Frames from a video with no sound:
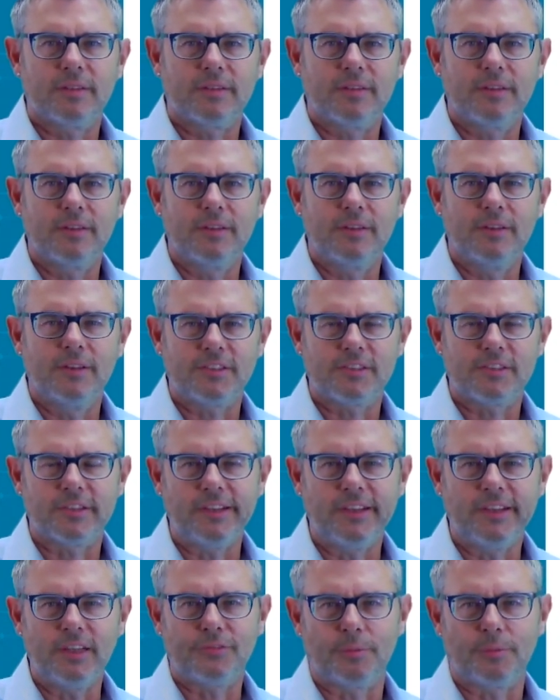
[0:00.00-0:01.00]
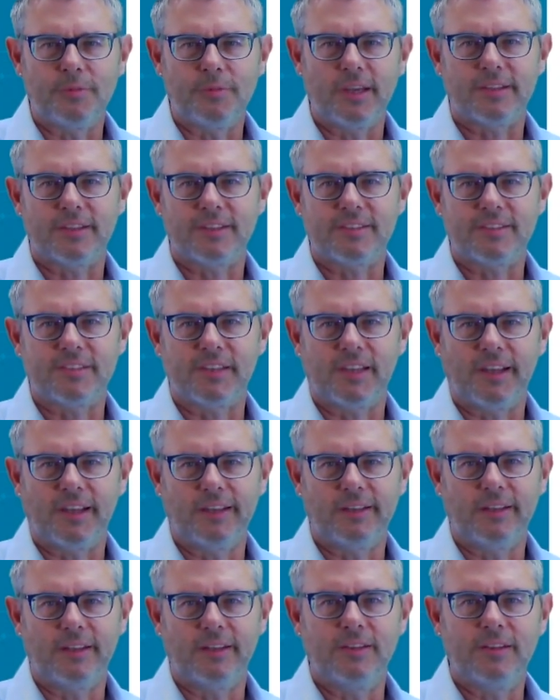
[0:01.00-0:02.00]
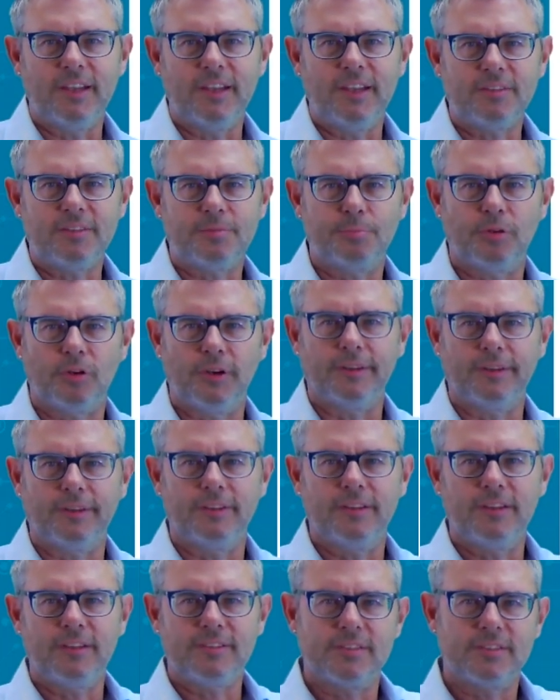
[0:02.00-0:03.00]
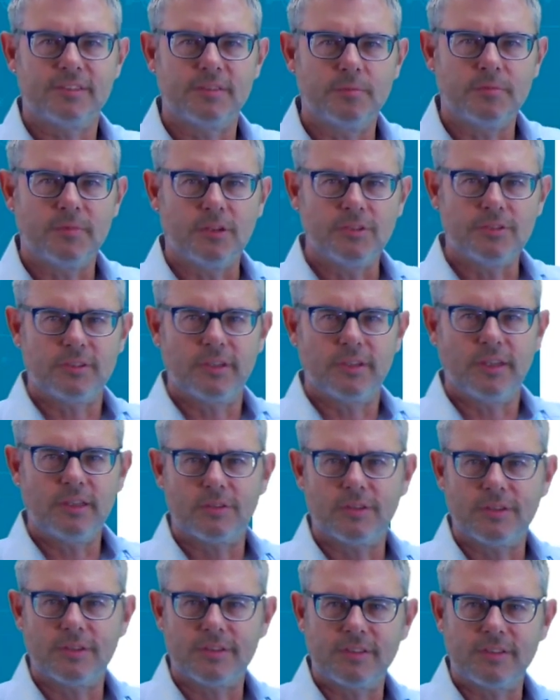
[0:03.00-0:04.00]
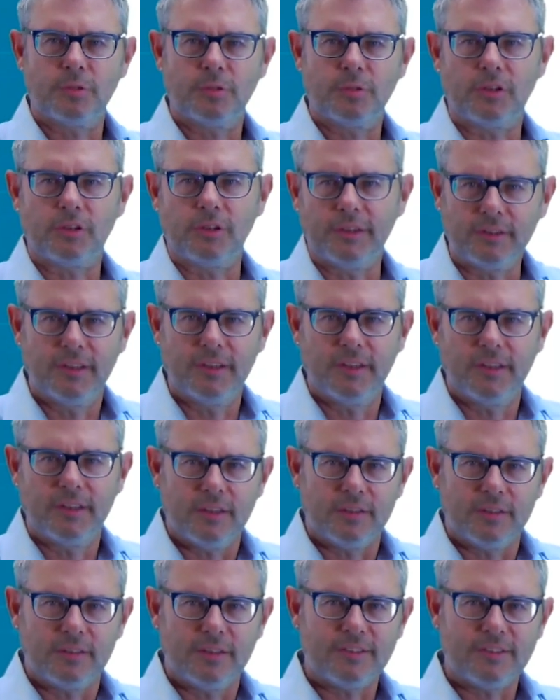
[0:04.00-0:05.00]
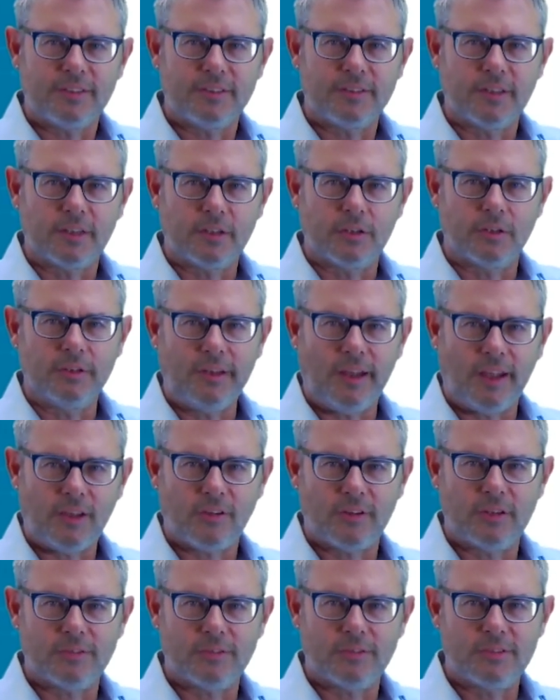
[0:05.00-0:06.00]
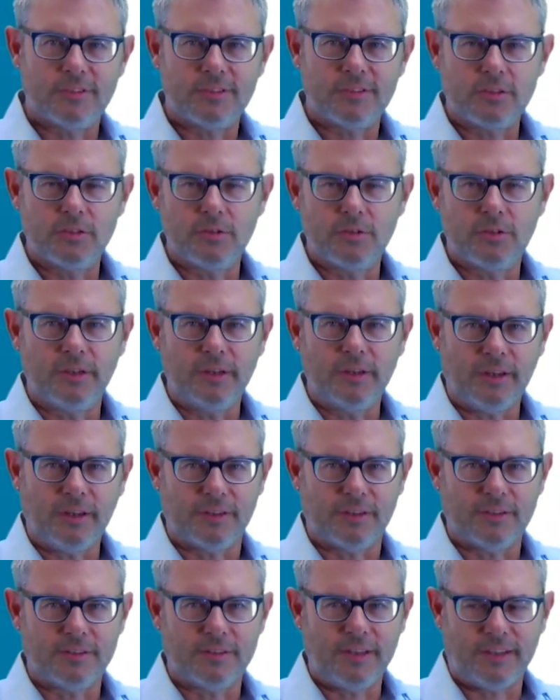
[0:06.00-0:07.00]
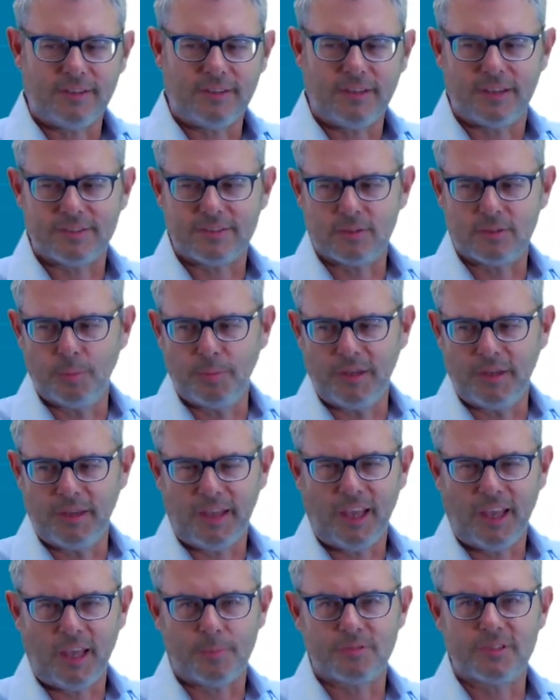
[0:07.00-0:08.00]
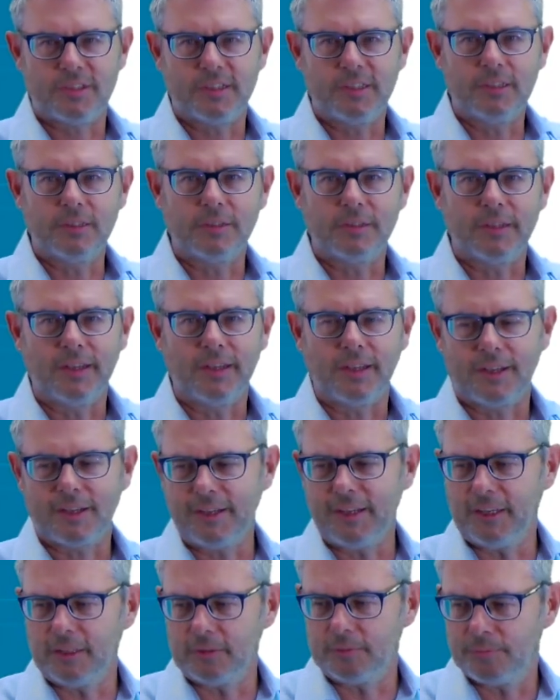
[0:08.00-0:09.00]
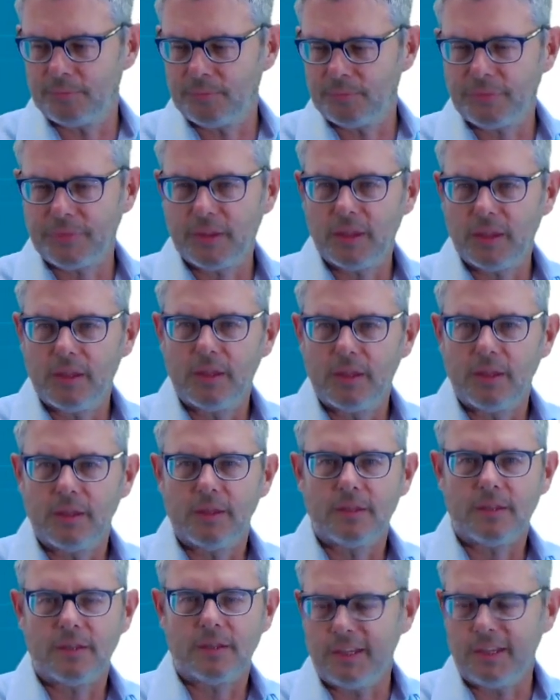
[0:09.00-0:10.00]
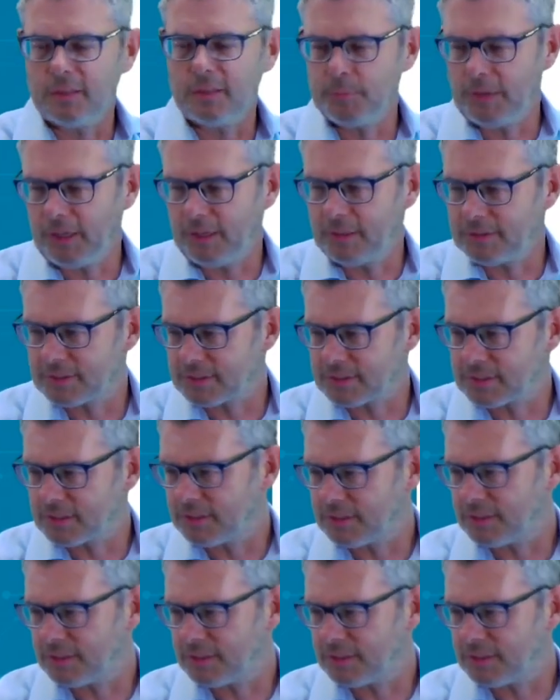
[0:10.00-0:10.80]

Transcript: this sleeve from the other side, and this point, this is the most interesting point. This is the connection of these 2 connectors. That has to be absolutely clean. Clean means,